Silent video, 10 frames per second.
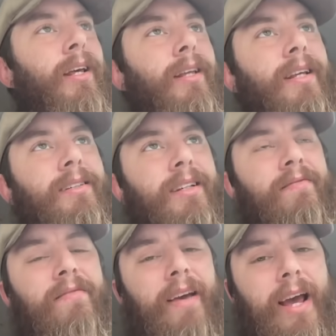this
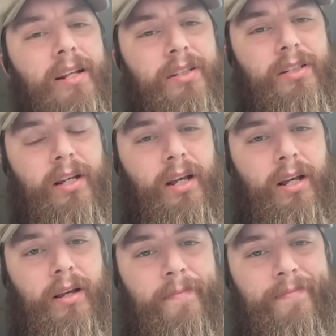advanced
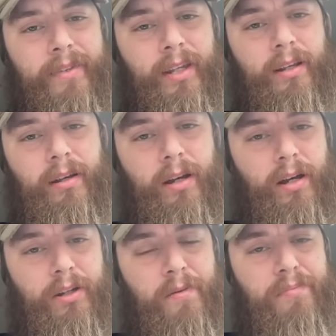uh,
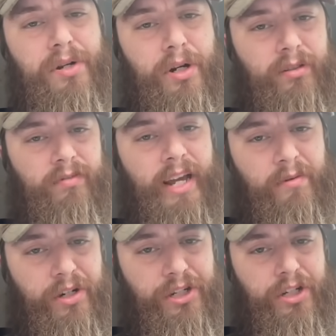computer
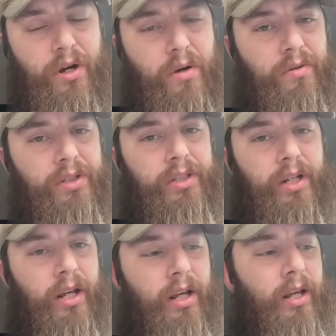language codes
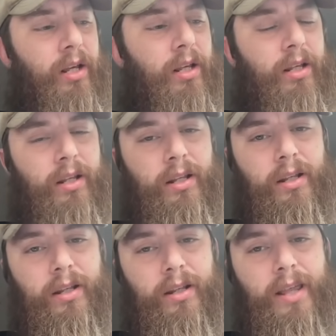
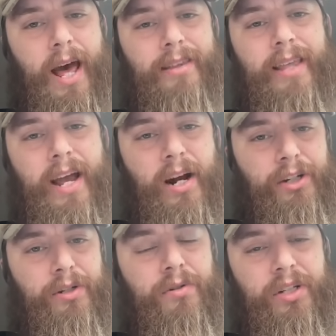that they are
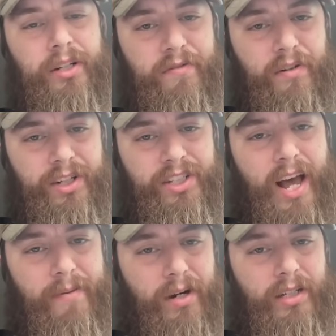using for
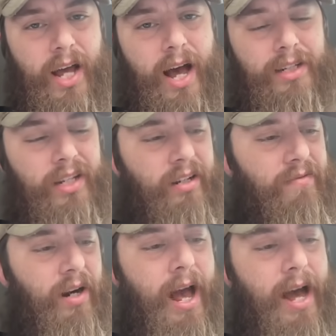cyber attacks and
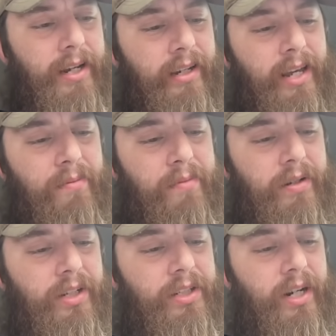for hacking
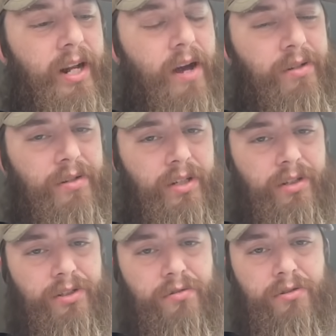capabilities. They are now using
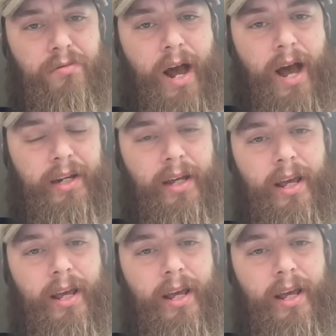it to crack